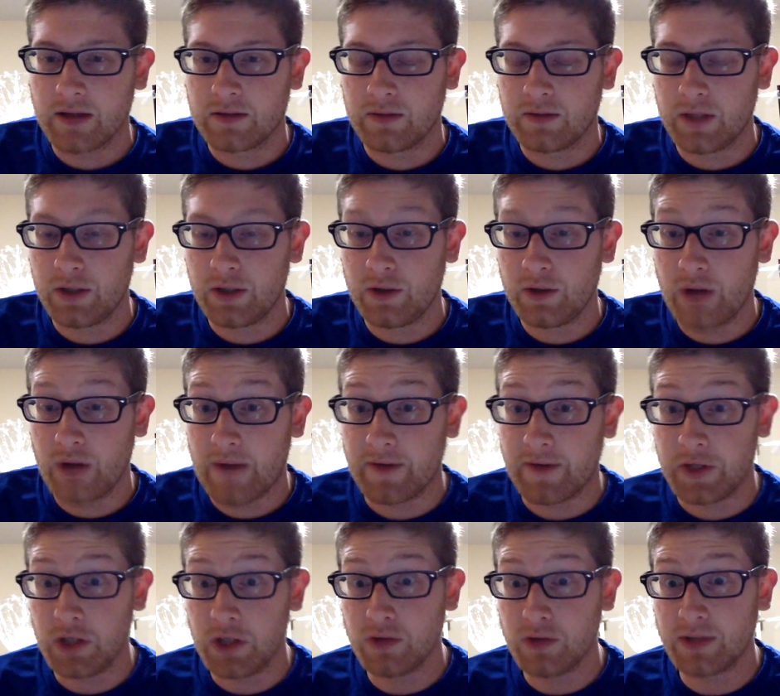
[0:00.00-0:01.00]
So we do have
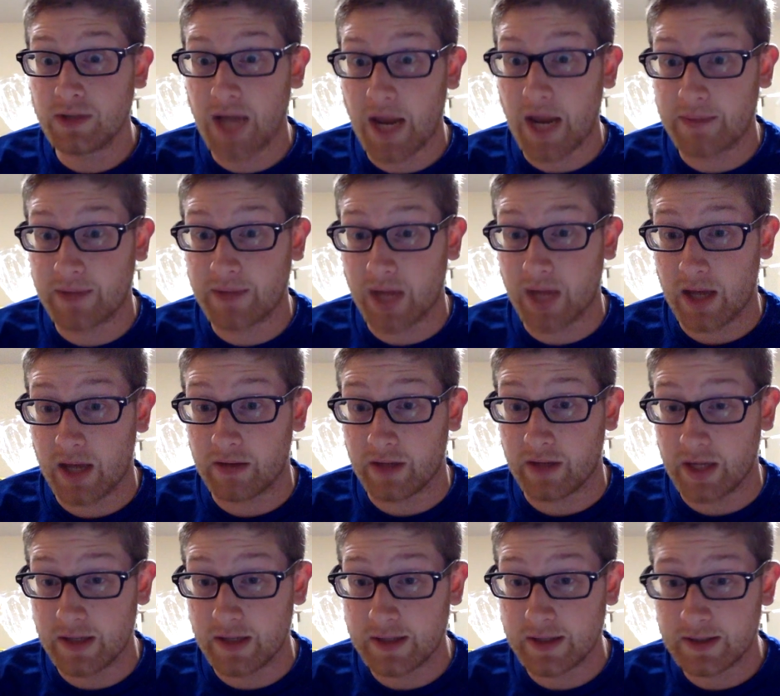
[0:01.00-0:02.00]
a new top 10
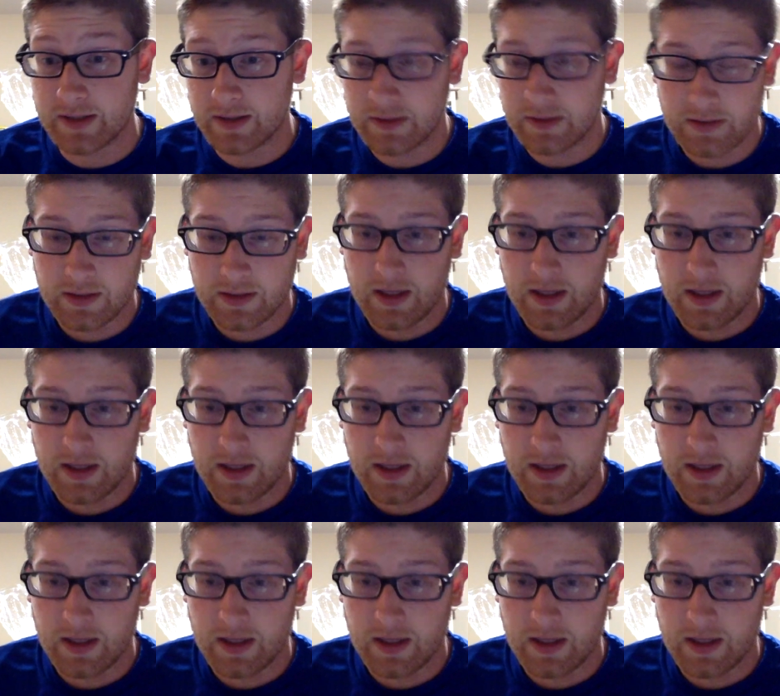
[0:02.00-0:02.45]
list.